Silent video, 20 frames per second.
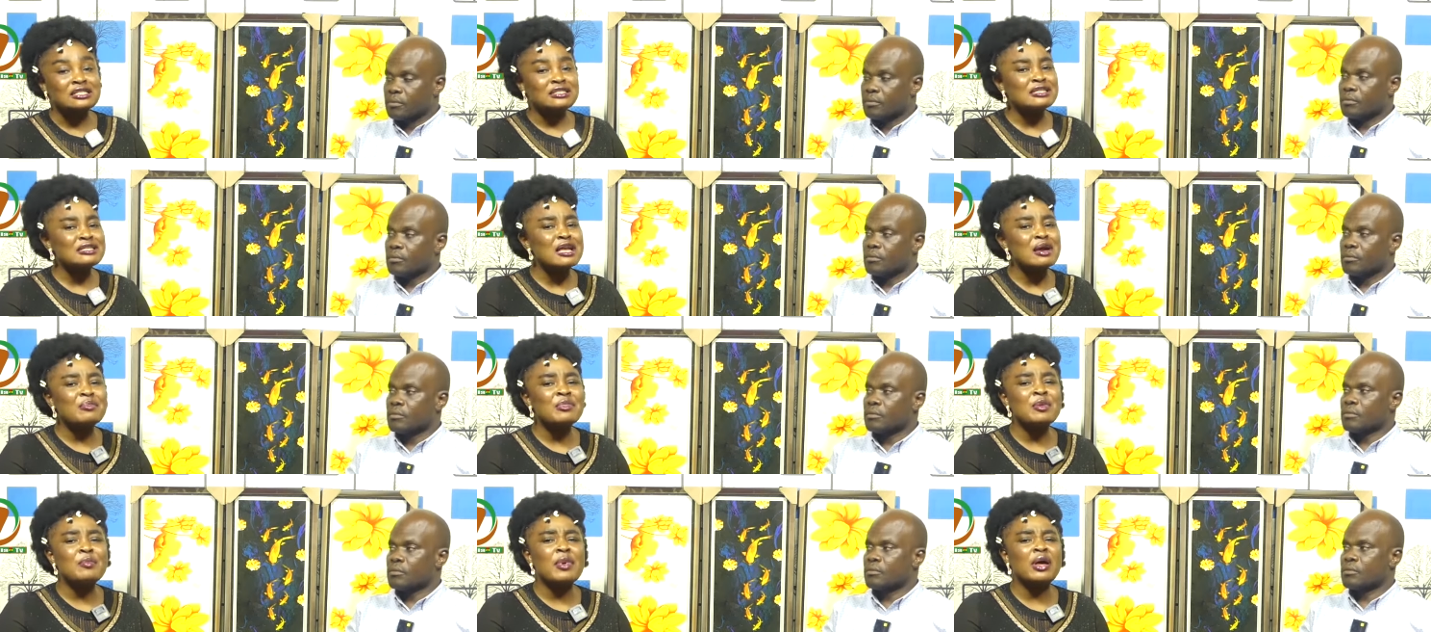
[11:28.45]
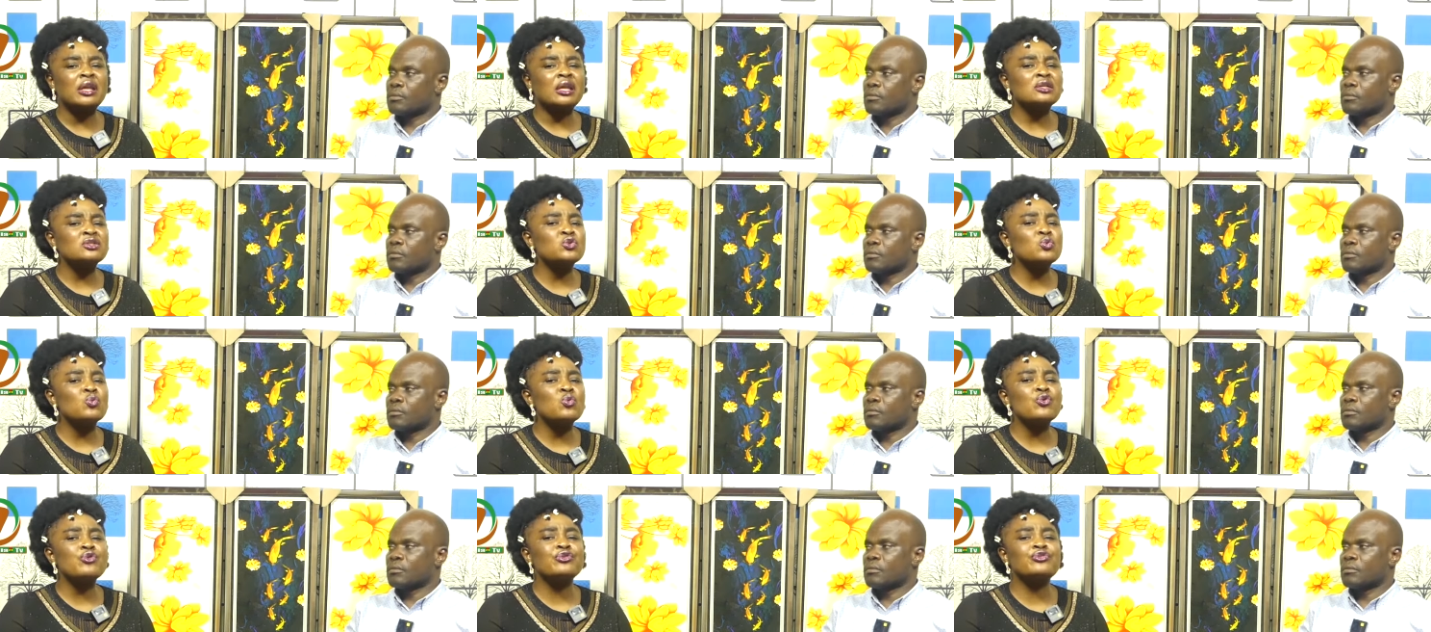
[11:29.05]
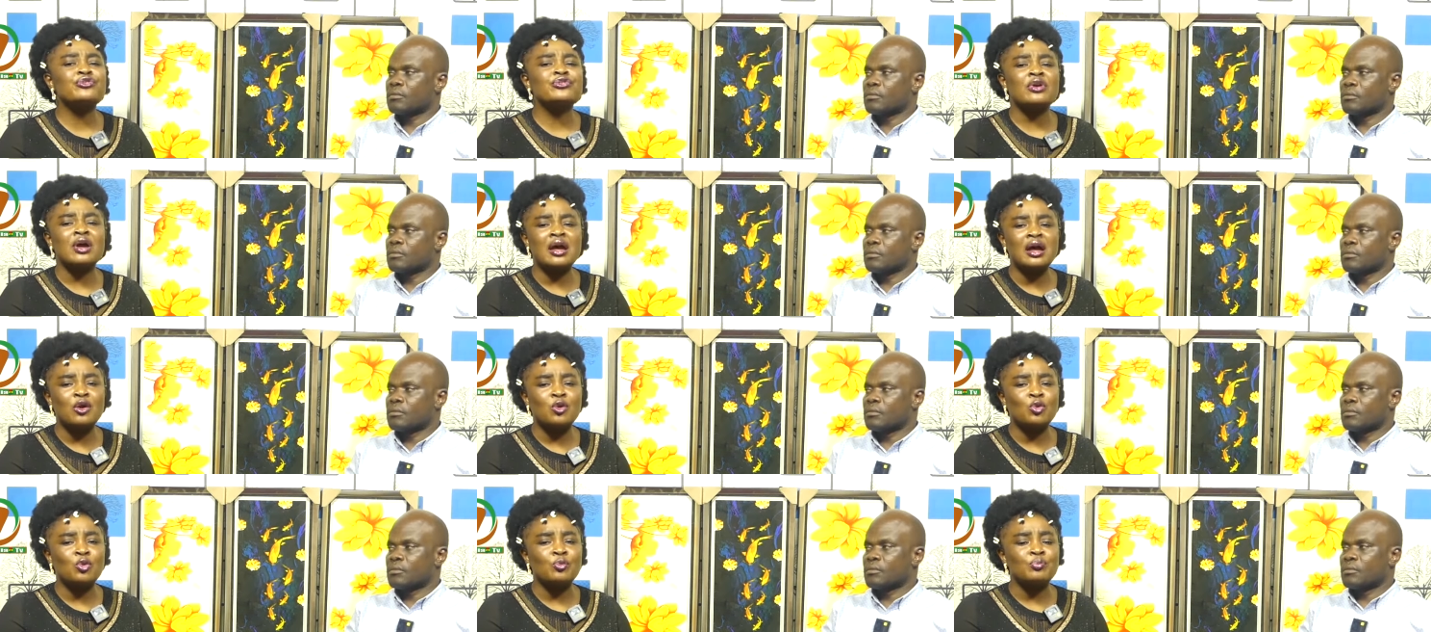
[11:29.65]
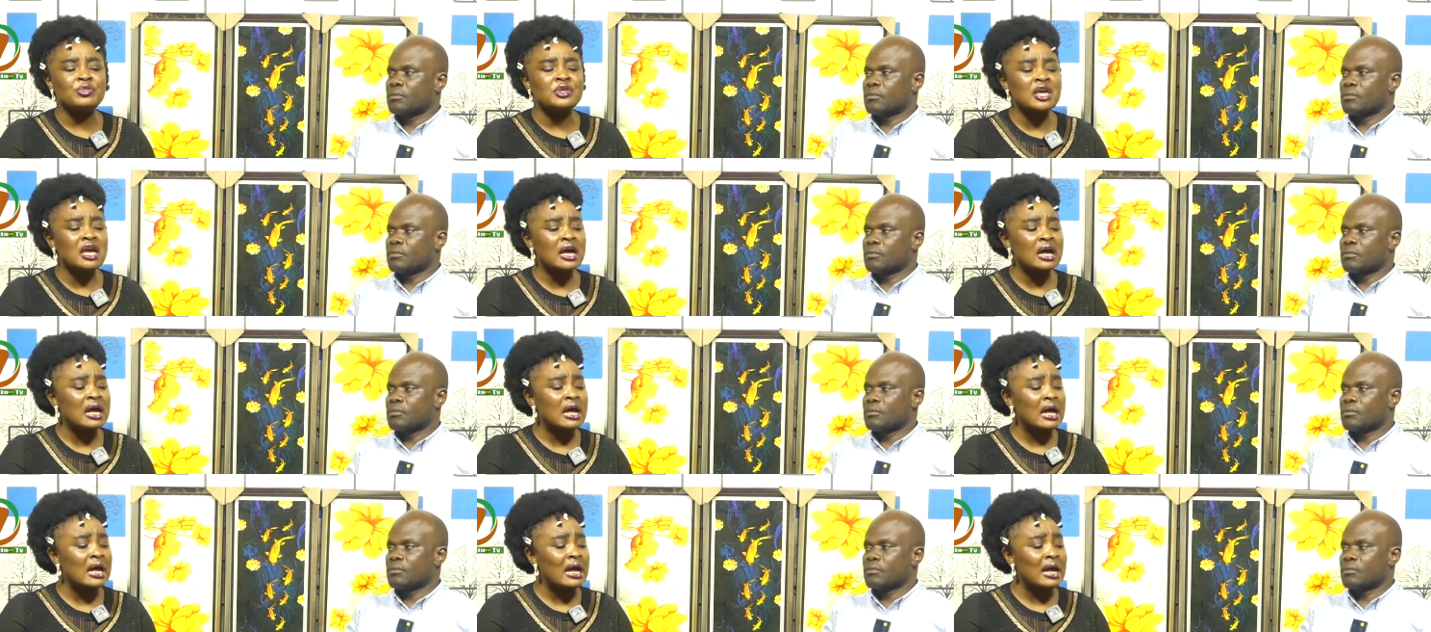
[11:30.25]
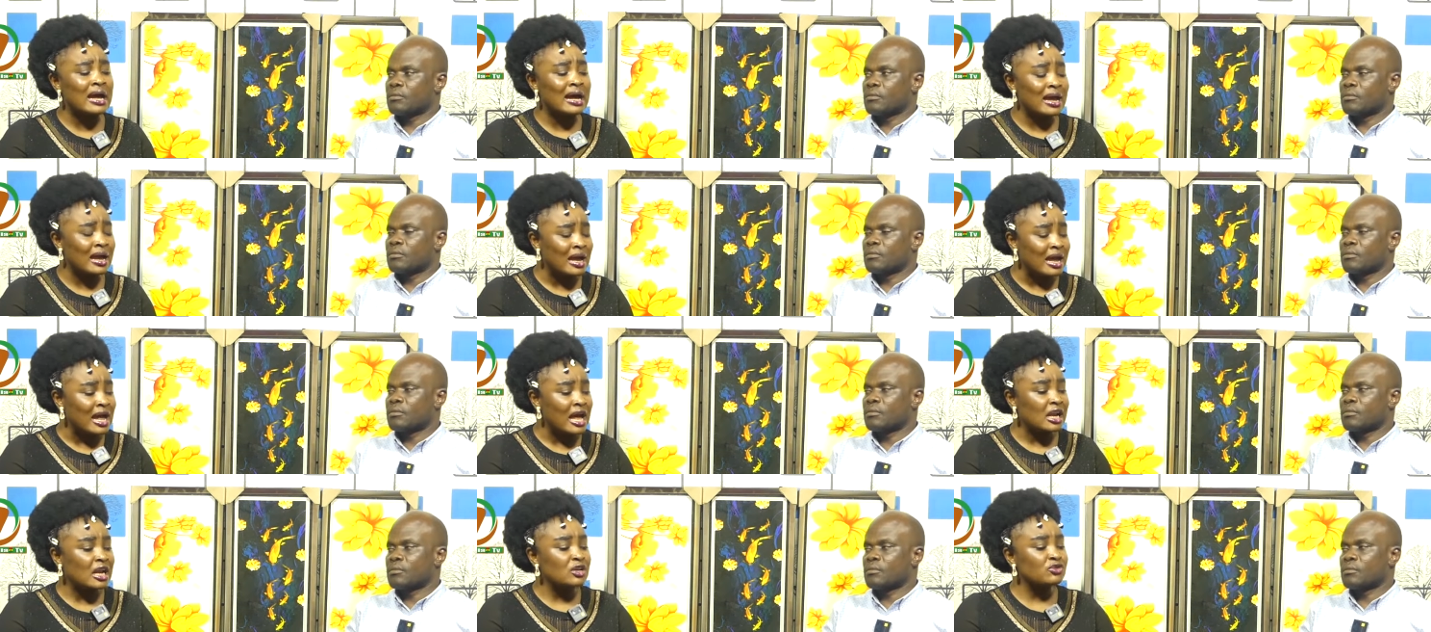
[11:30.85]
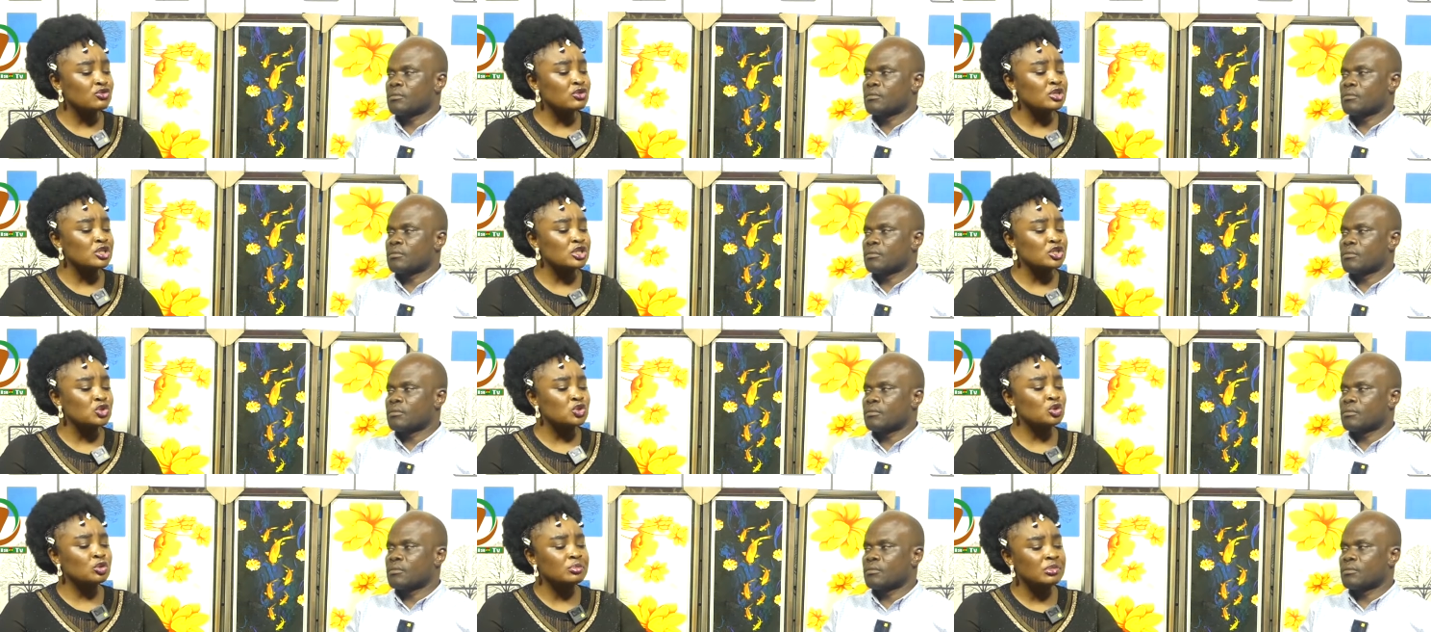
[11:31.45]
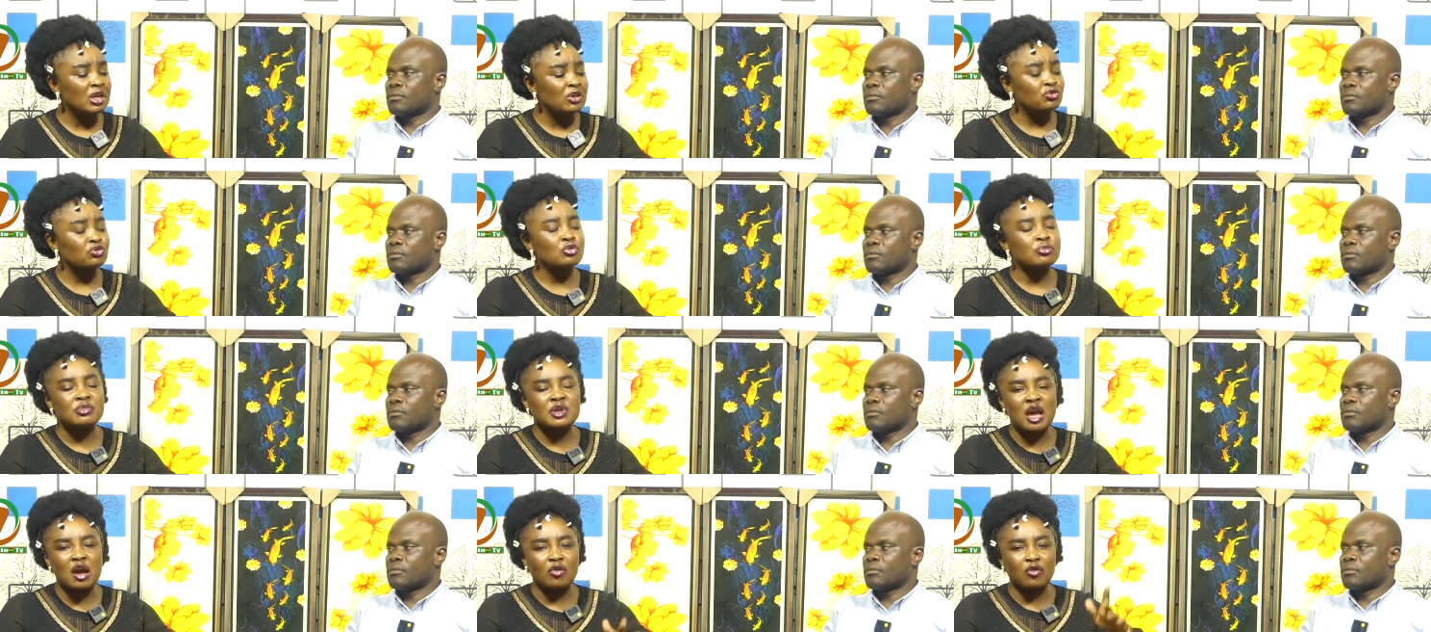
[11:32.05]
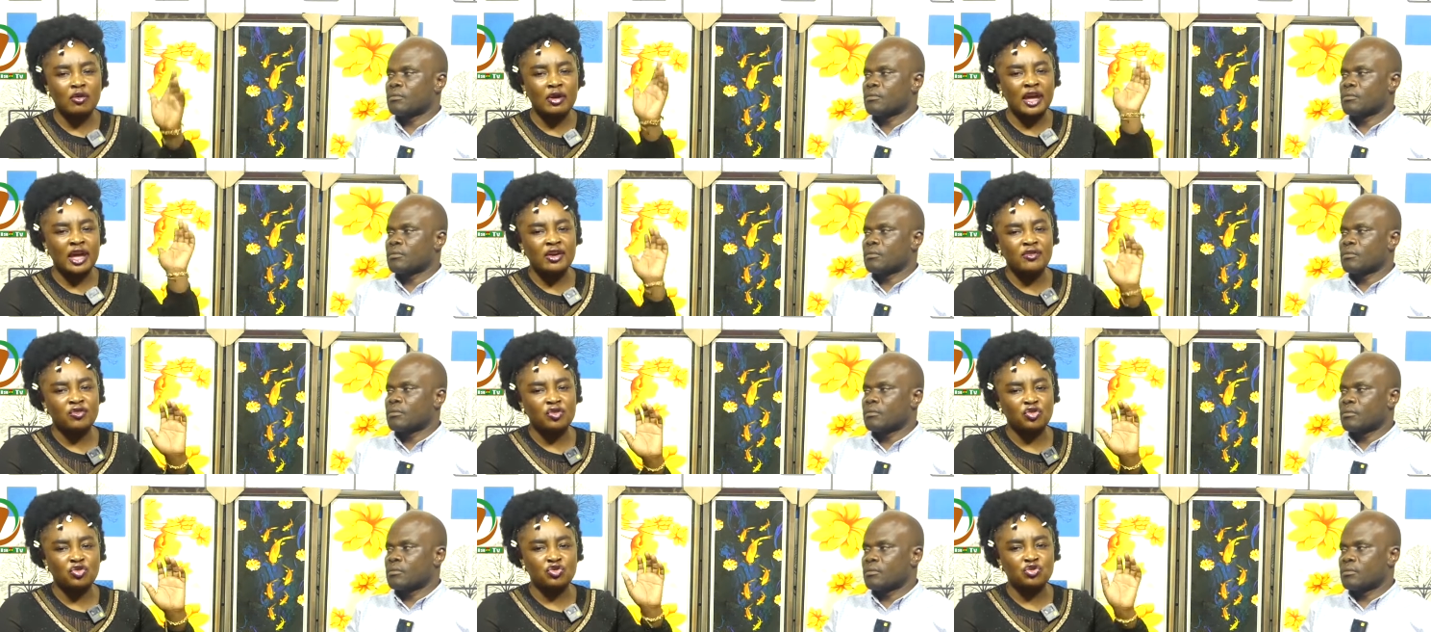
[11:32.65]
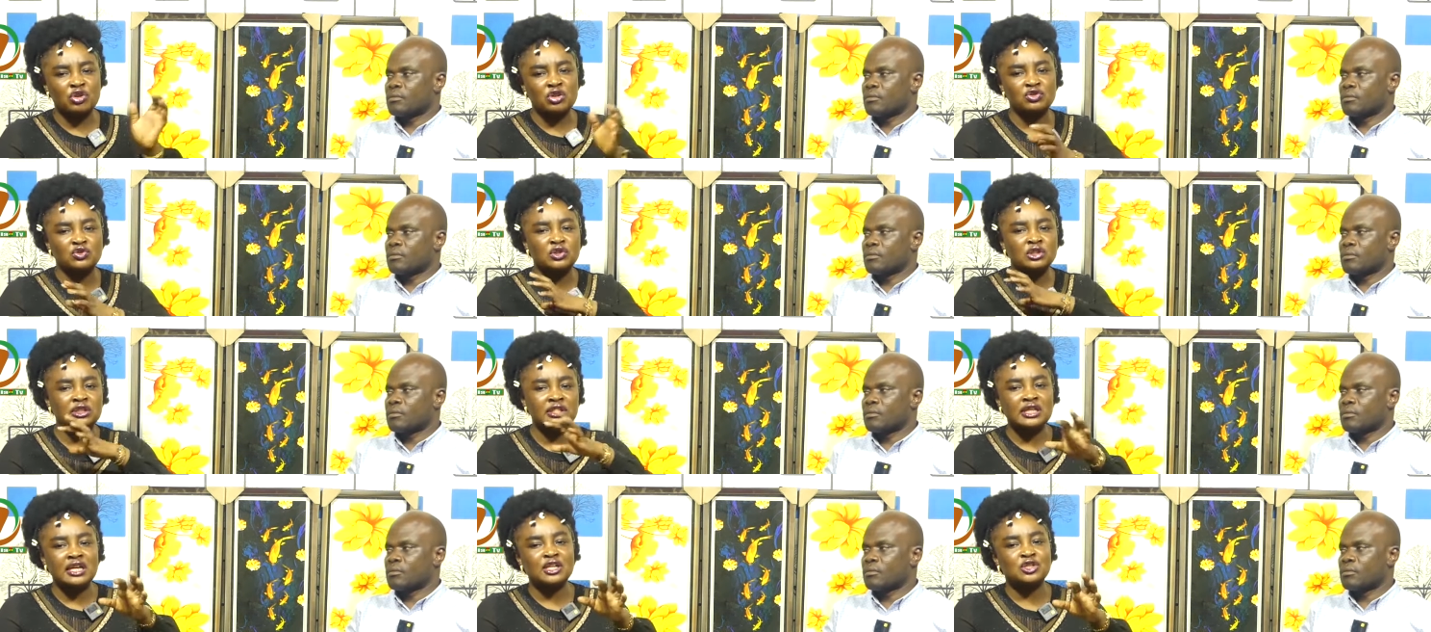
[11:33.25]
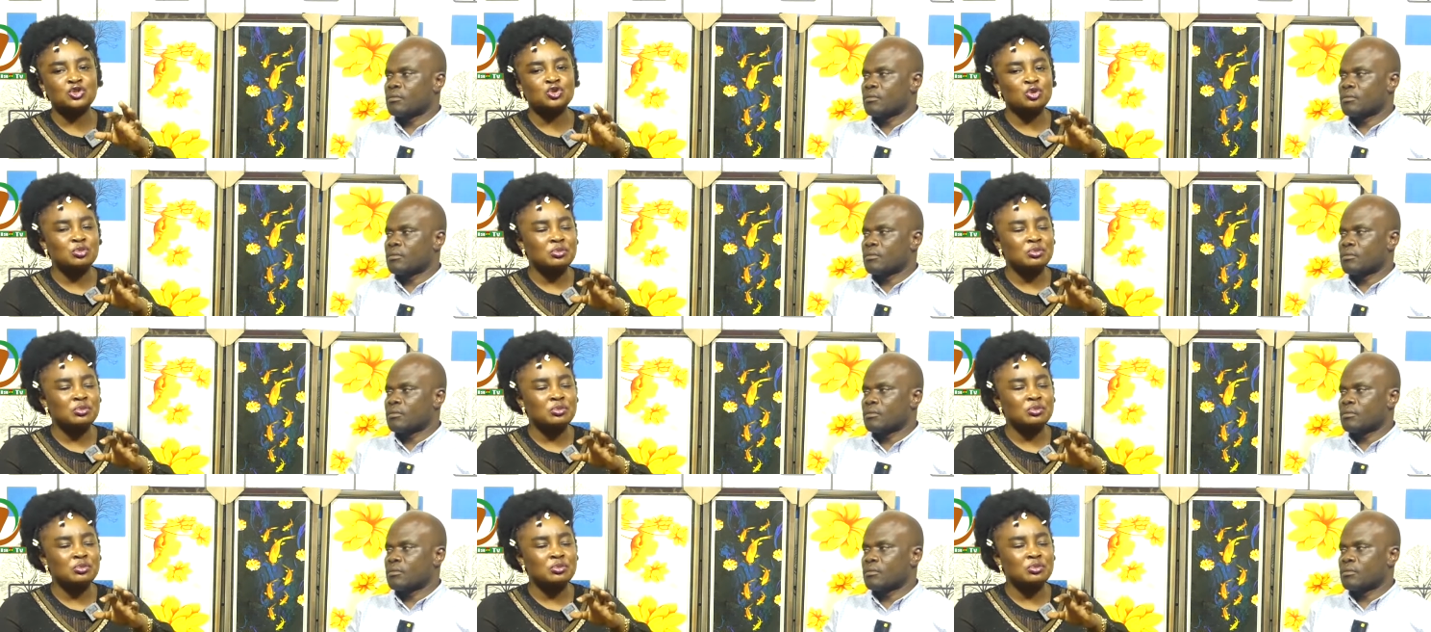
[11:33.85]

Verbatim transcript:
Speaker 1: Senyami Bamas would chat ubia, alas or the chobias will be uncle heavy straight on judge,